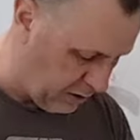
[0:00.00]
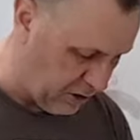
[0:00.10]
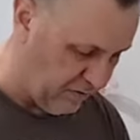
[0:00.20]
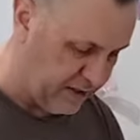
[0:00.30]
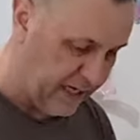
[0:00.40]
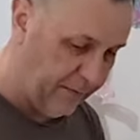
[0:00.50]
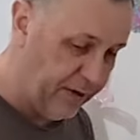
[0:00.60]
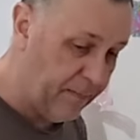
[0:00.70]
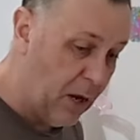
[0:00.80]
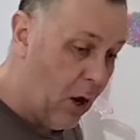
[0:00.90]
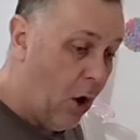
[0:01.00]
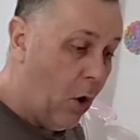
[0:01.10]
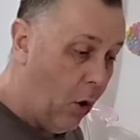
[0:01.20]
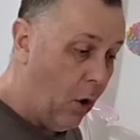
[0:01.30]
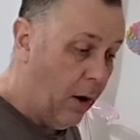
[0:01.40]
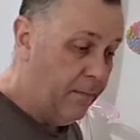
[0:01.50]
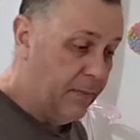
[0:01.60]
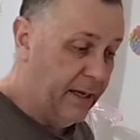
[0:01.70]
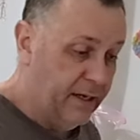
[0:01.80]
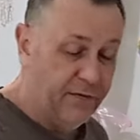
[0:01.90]
do the same thing.
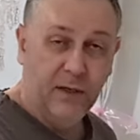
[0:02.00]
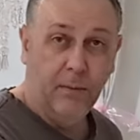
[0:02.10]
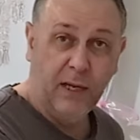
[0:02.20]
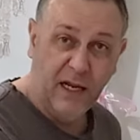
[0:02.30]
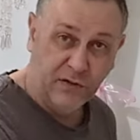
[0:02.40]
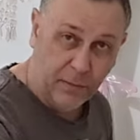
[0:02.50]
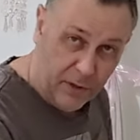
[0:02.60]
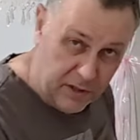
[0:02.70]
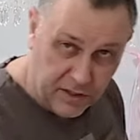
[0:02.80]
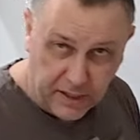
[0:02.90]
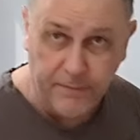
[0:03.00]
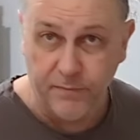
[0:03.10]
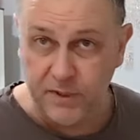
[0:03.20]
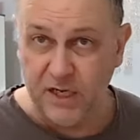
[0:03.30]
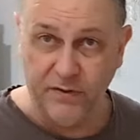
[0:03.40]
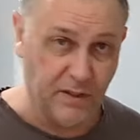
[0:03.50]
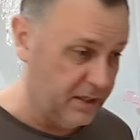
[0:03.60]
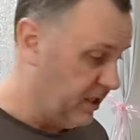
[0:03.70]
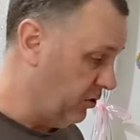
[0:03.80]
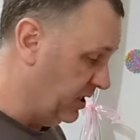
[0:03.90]
Or if in a case of emergency, say there's a
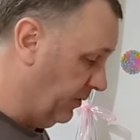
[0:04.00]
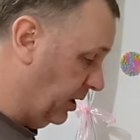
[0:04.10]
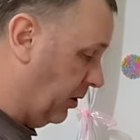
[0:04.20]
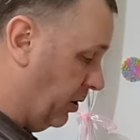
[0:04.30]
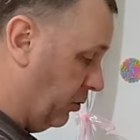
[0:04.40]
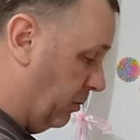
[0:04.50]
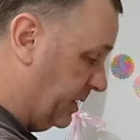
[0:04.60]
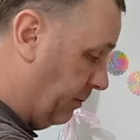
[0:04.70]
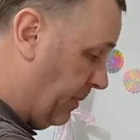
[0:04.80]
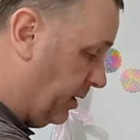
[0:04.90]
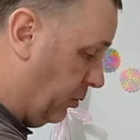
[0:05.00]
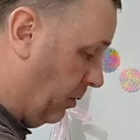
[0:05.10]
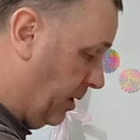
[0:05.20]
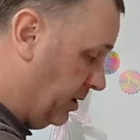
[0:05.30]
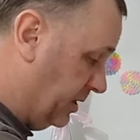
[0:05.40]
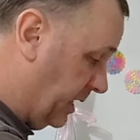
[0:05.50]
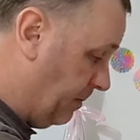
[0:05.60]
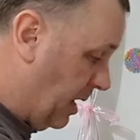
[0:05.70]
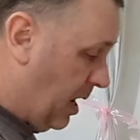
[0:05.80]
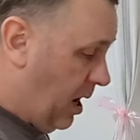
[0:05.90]
seizure or something going on with a medical emergency,